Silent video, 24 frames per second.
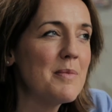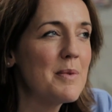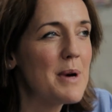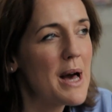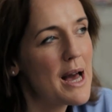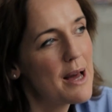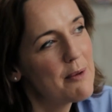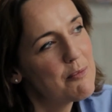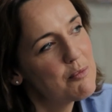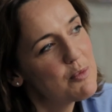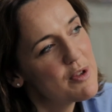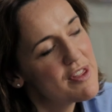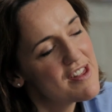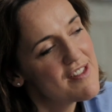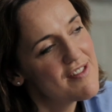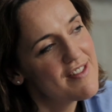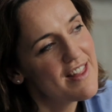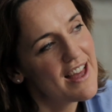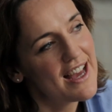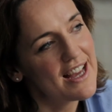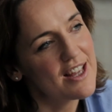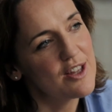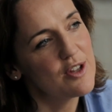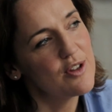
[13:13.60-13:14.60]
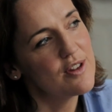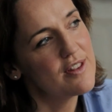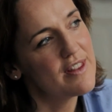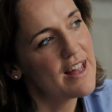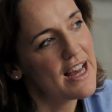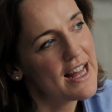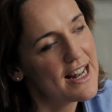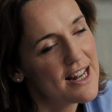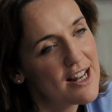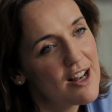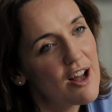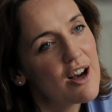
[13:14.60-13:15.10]
And within
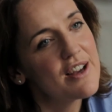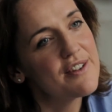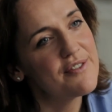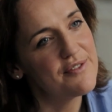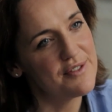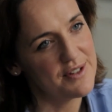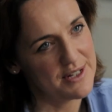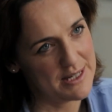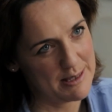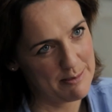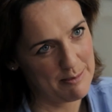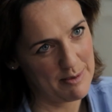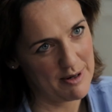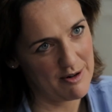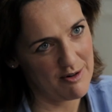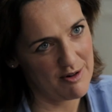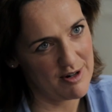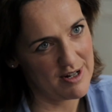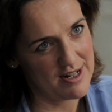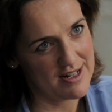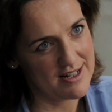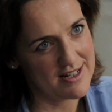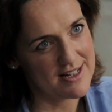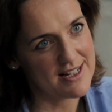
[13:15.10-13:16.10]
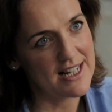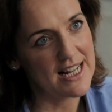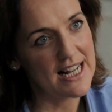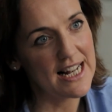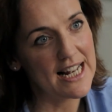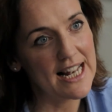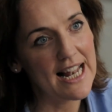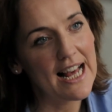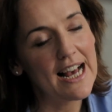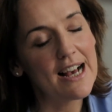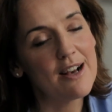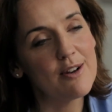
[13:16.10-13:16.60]
that life experience that
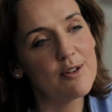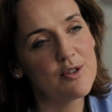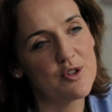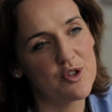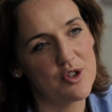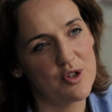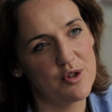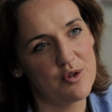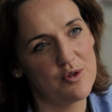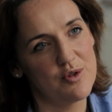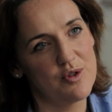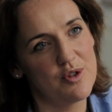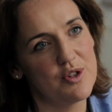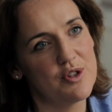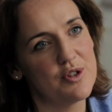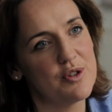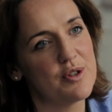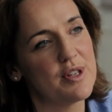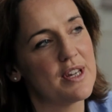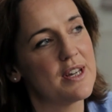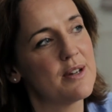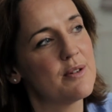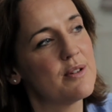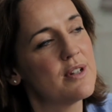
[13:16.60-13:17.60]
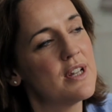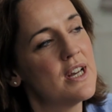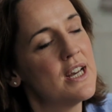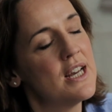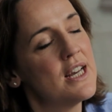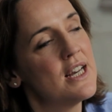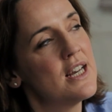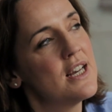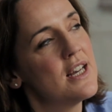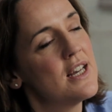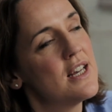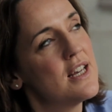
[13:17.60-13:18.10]
allows you to do that,
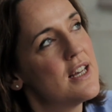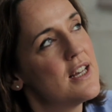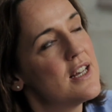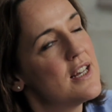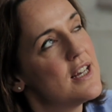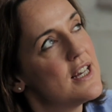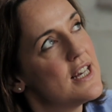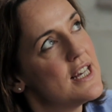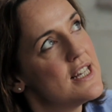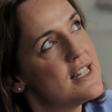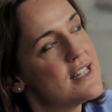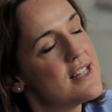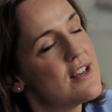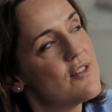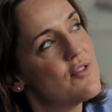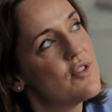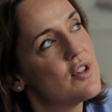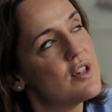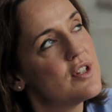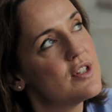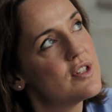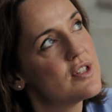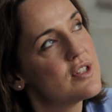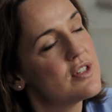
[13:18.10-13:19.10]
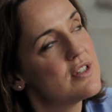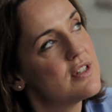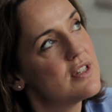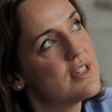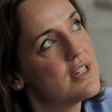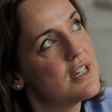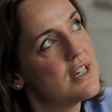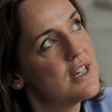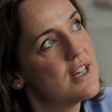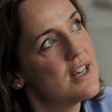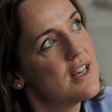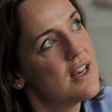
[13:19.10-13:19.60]
is it that
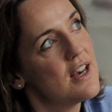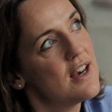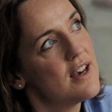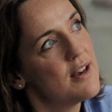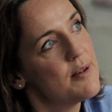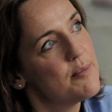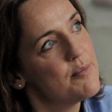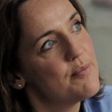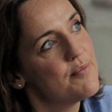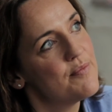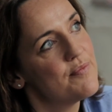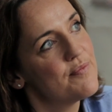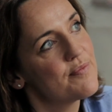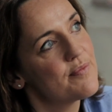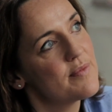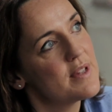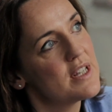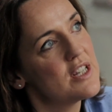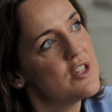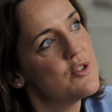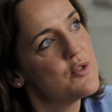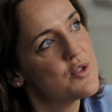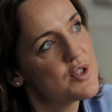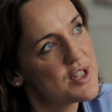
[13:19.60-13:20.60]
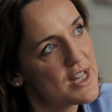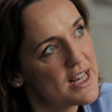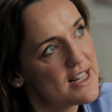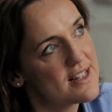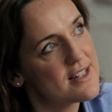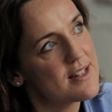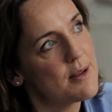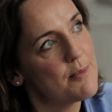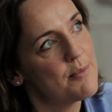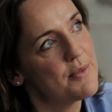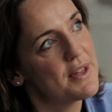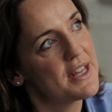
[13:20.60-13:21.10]
you set
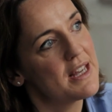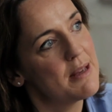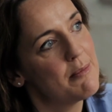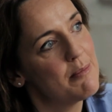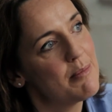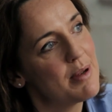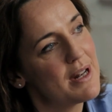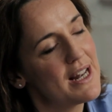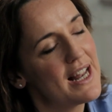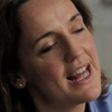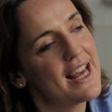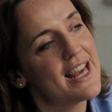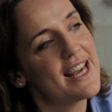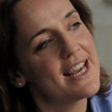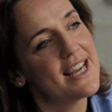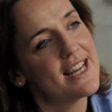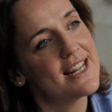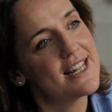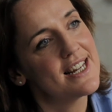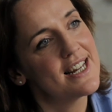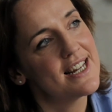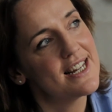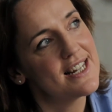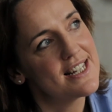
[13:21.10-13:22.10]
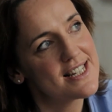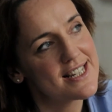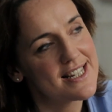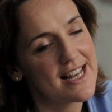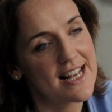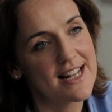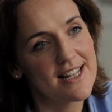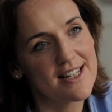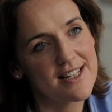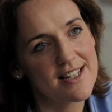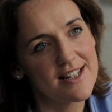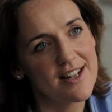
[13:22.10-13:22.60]
something in play and in a
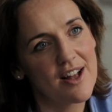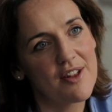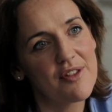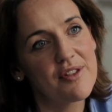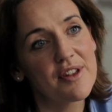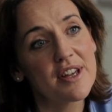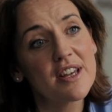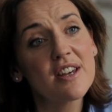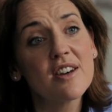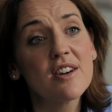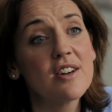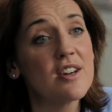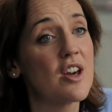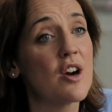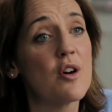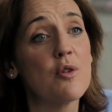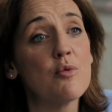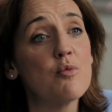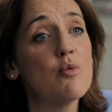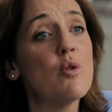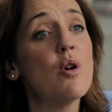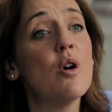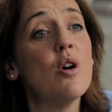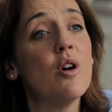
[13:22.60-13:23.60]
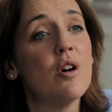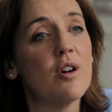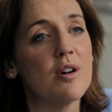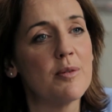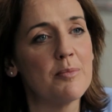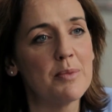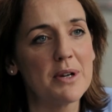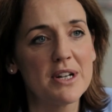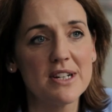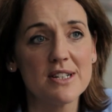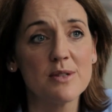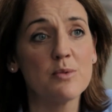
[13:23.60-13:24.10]
sense nothing can go wrong
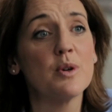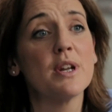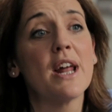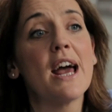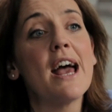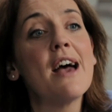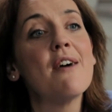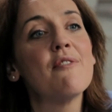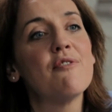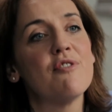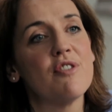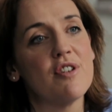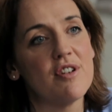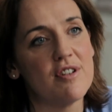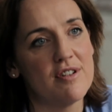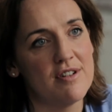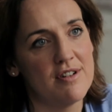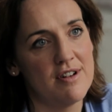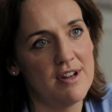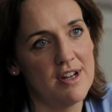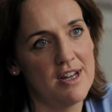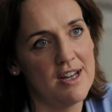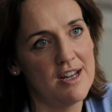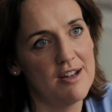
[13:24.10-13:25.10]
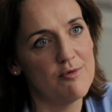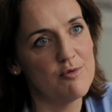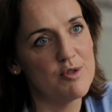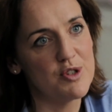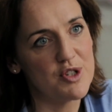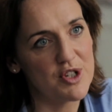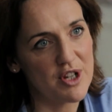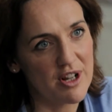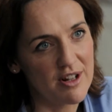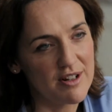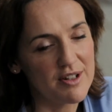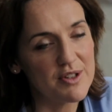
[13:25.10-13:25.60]
because whatever
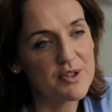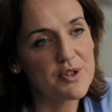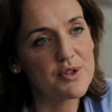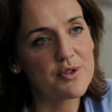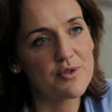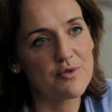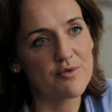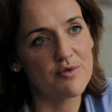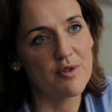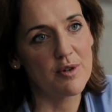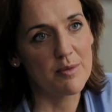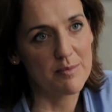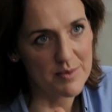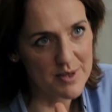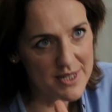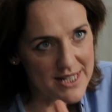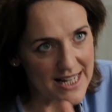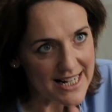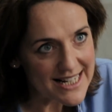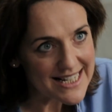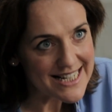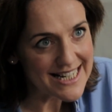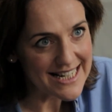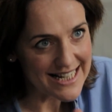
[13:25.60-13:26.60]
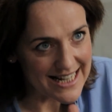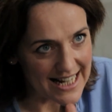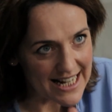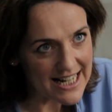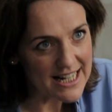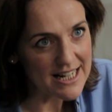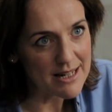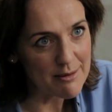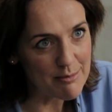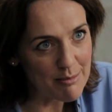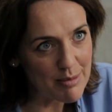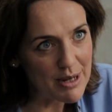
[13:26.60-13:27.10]
results from setting that
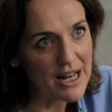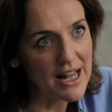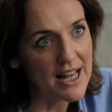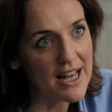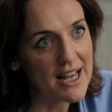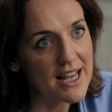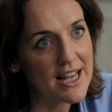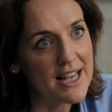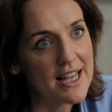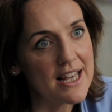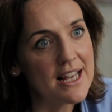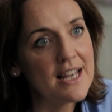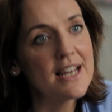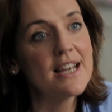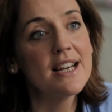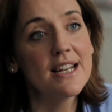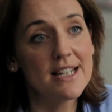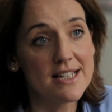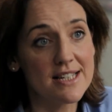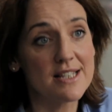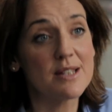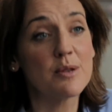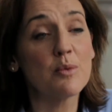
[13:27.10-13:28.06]
in play is the